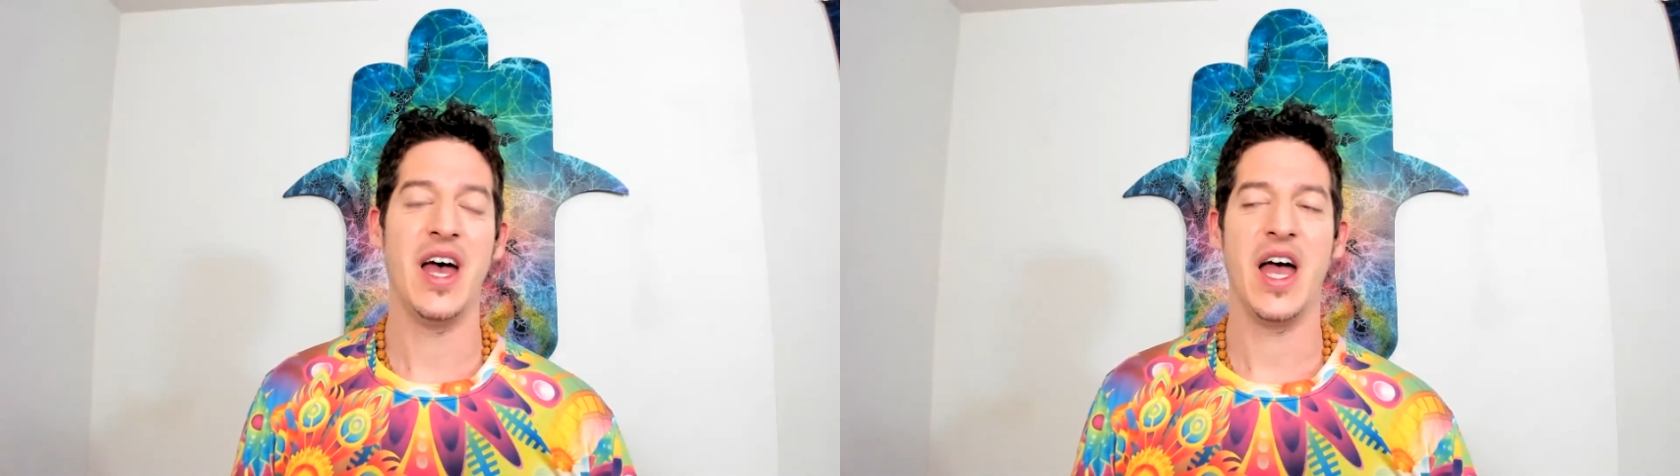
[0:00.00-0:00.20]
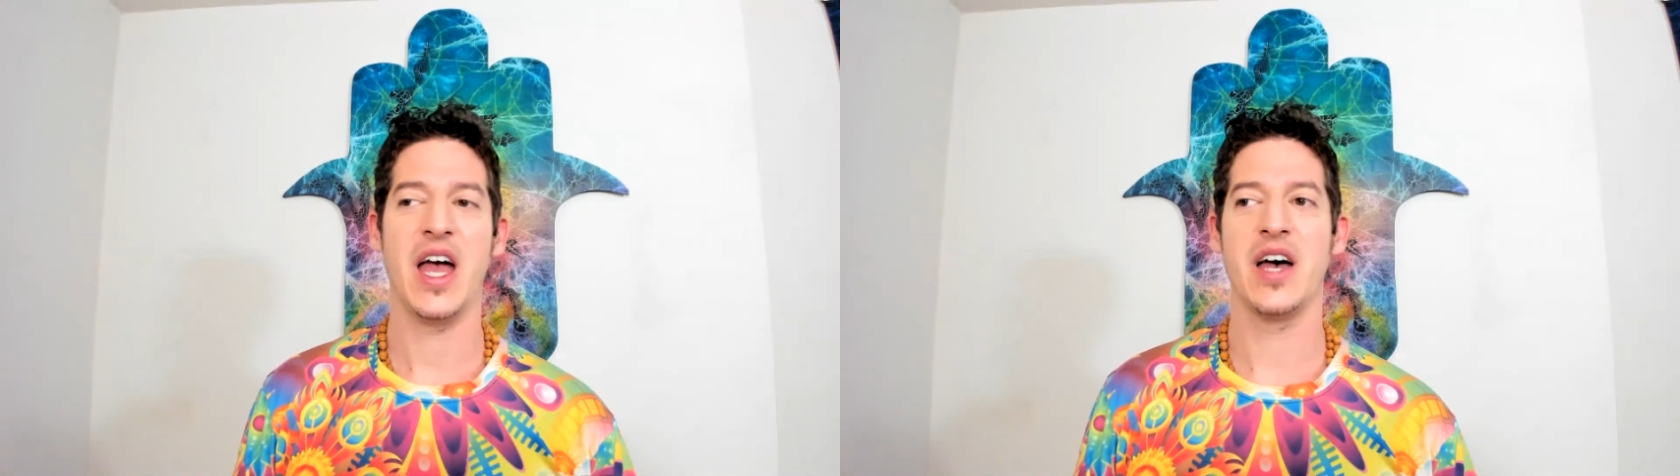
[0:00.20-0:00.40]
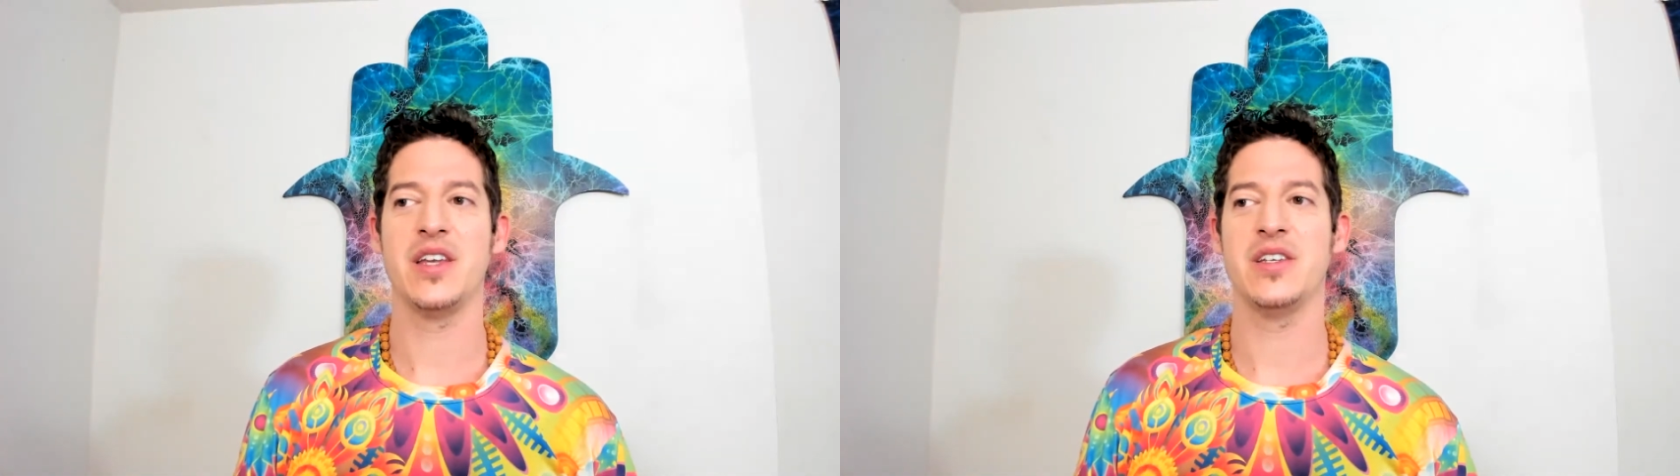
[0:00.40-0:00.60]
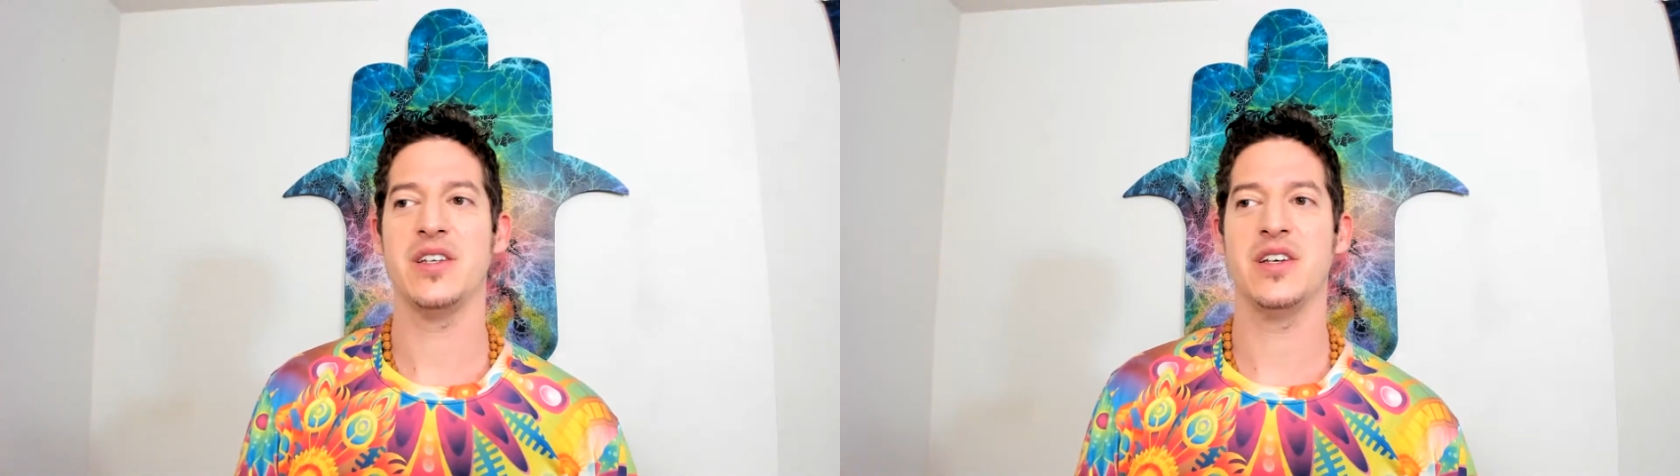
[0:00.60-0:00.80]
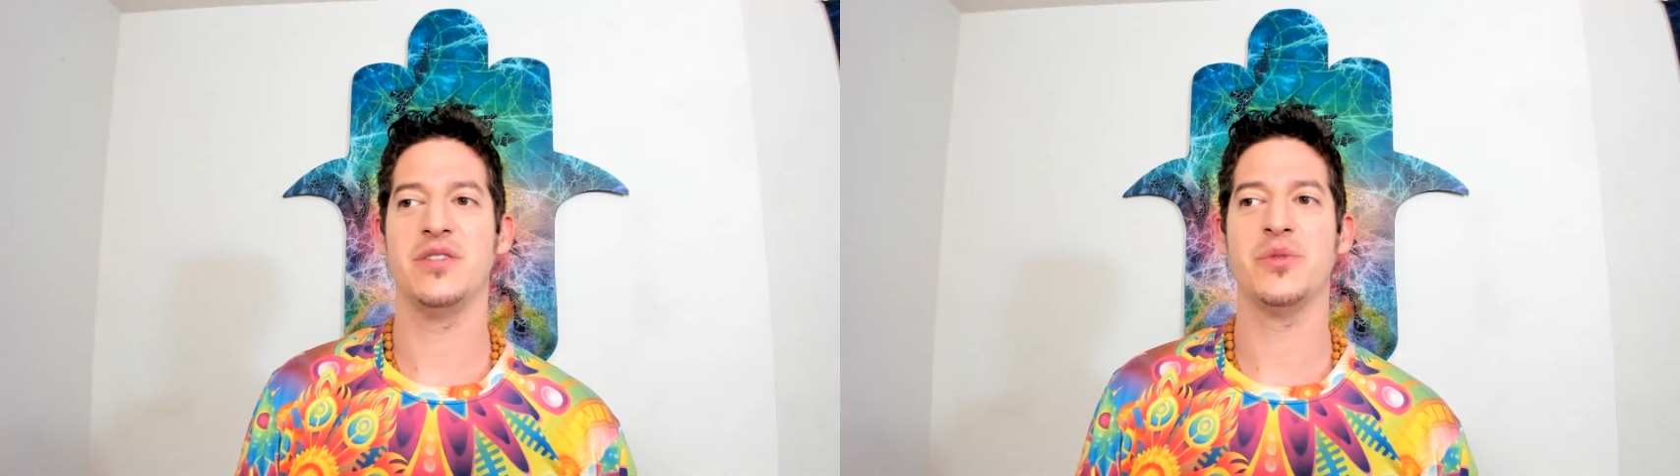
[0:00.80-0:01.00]
And
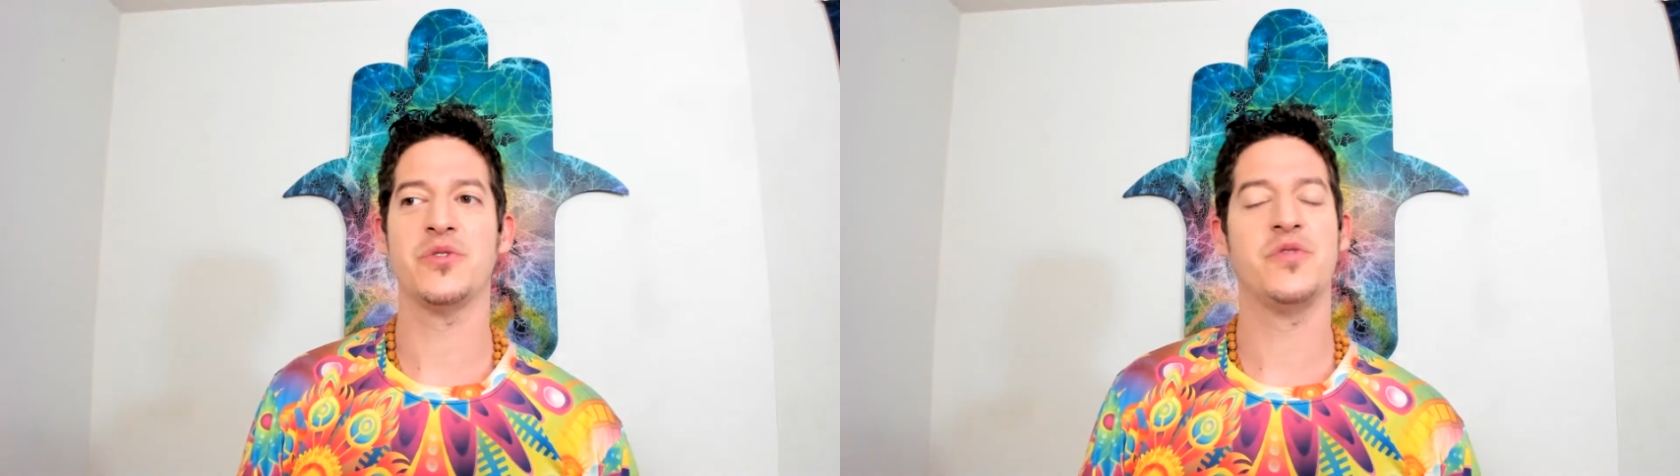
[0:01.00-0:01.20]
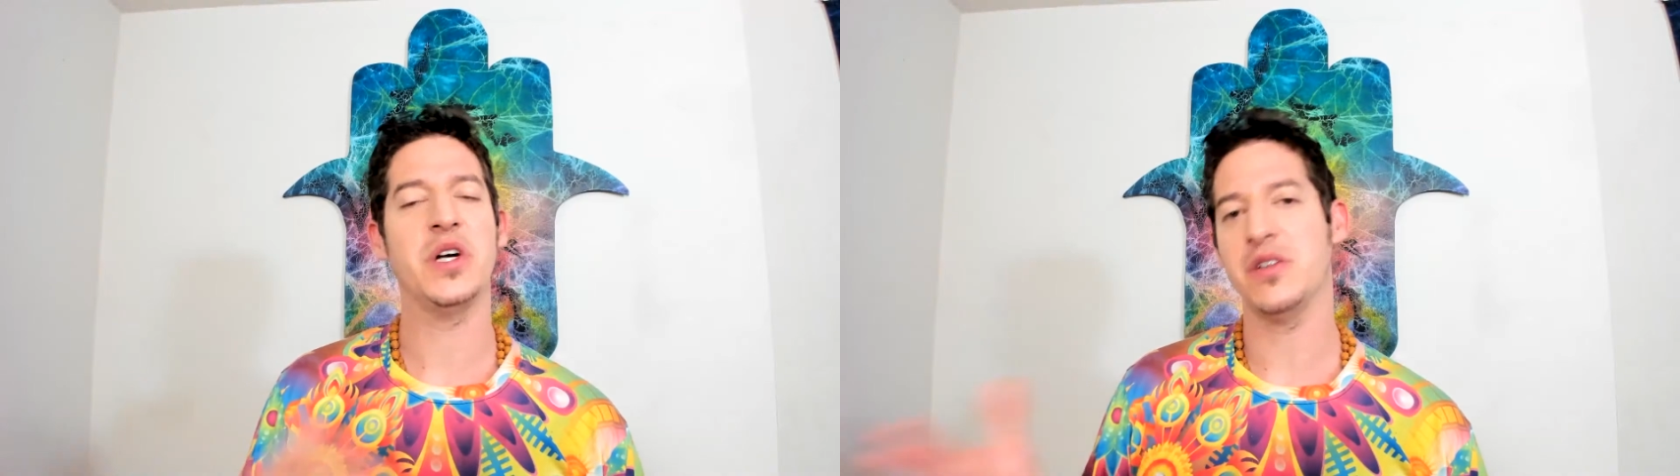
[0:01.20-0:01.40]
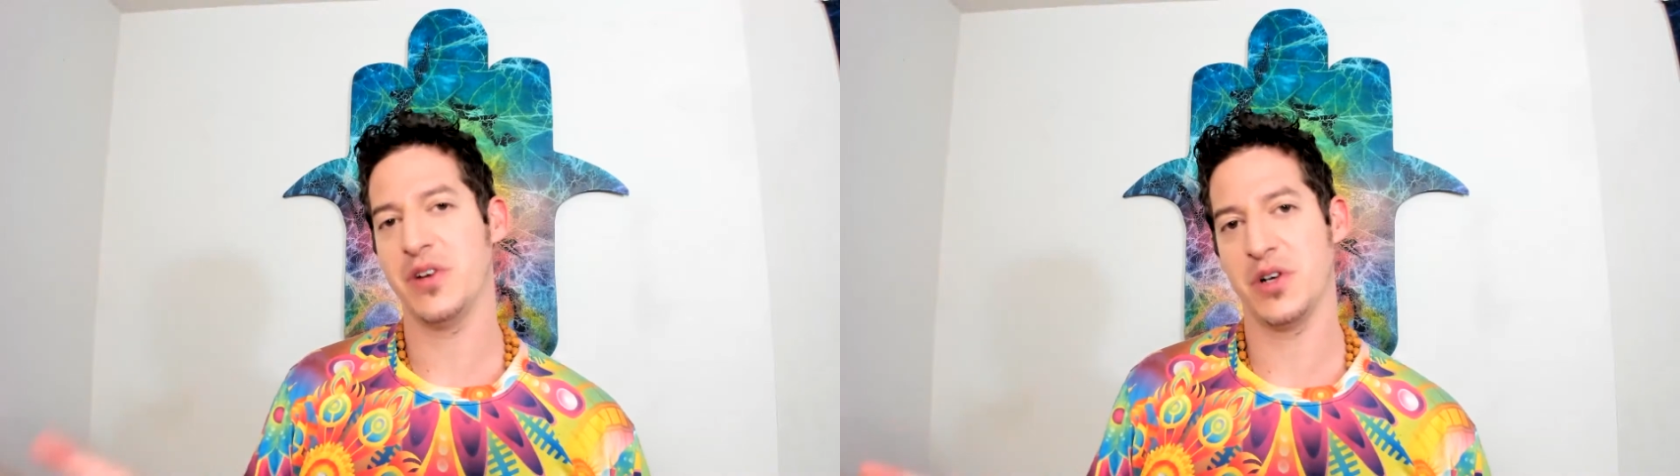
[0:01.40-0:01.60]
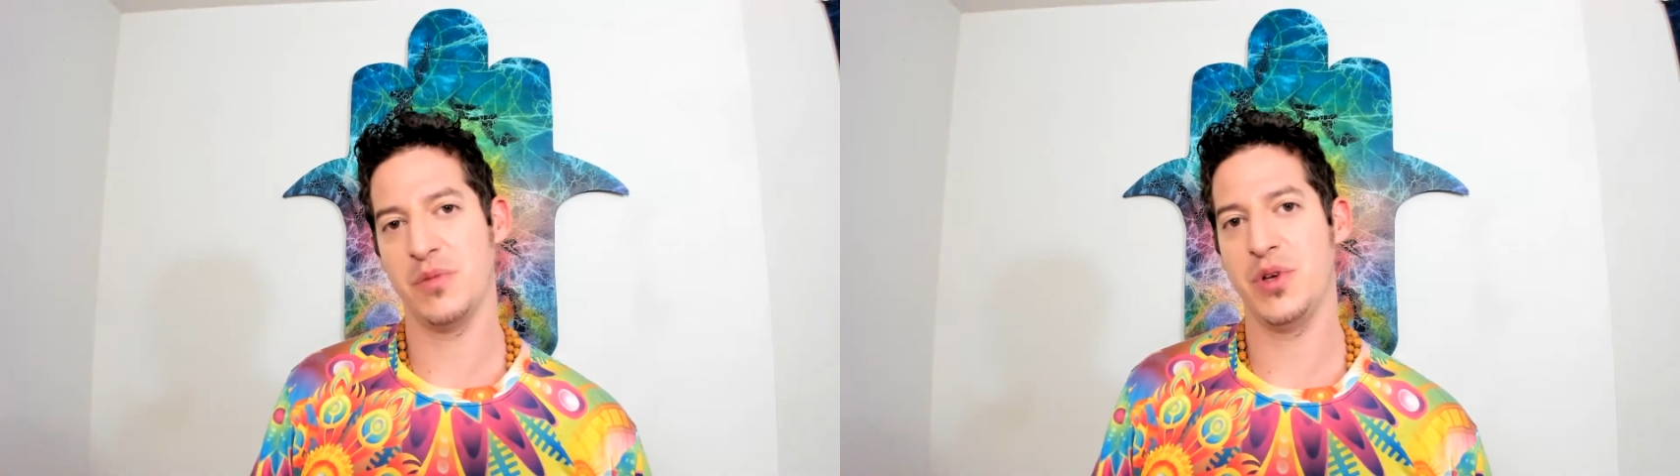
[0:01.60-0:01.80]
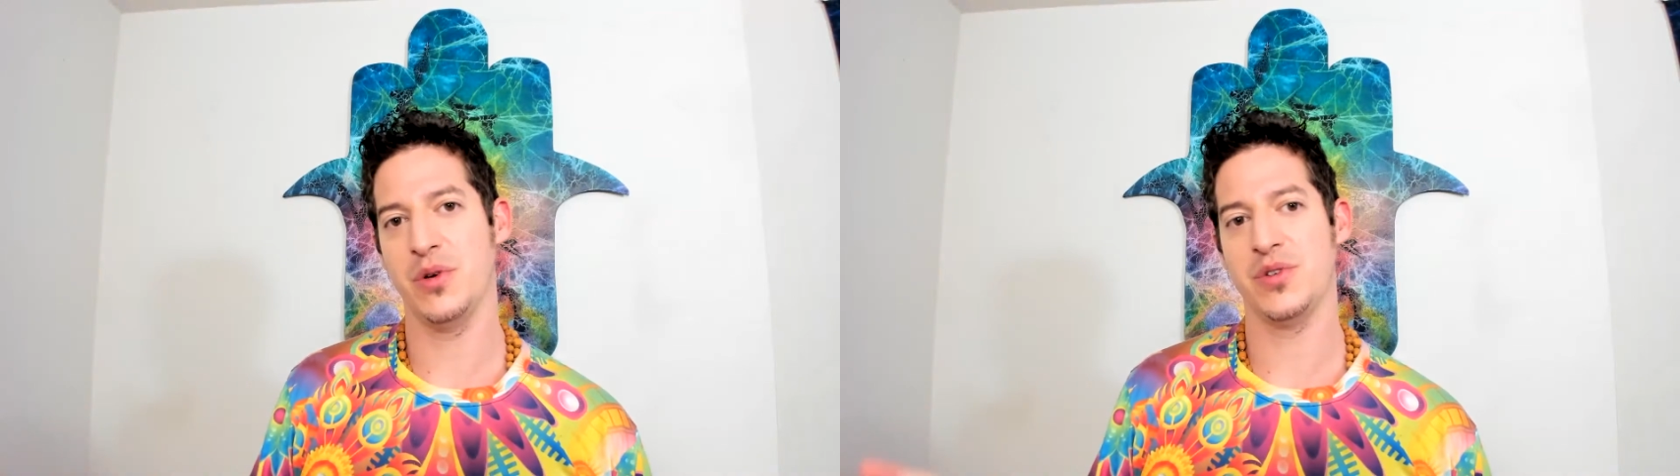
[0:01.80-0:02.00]
it was very, very
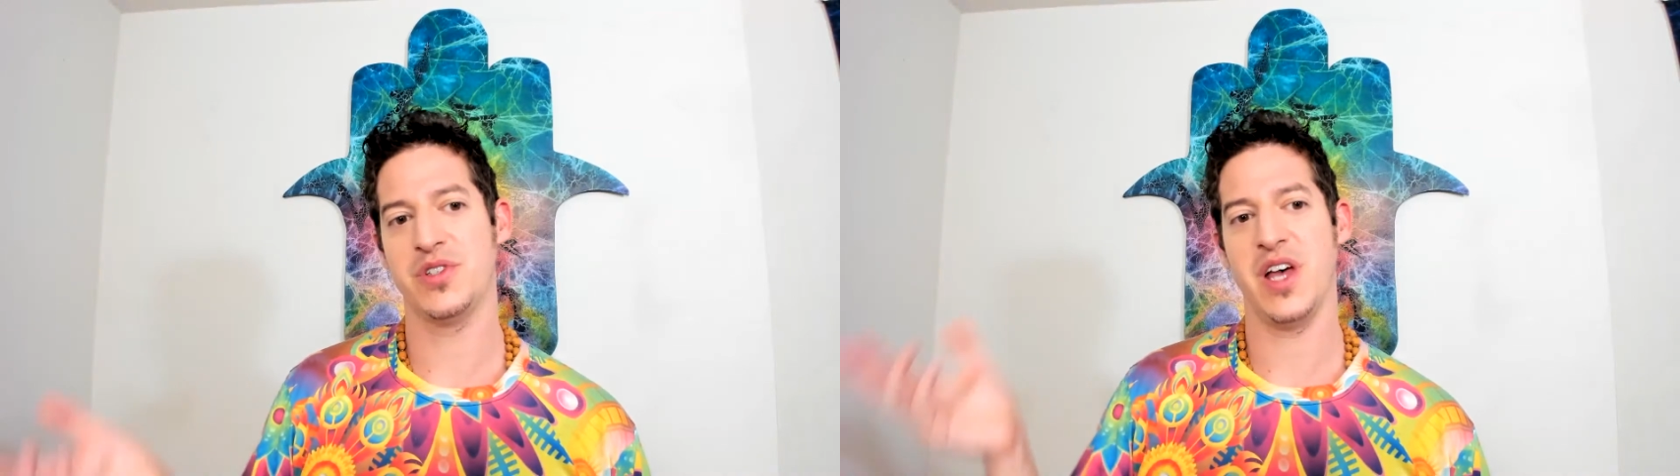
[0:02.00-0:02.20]
abused,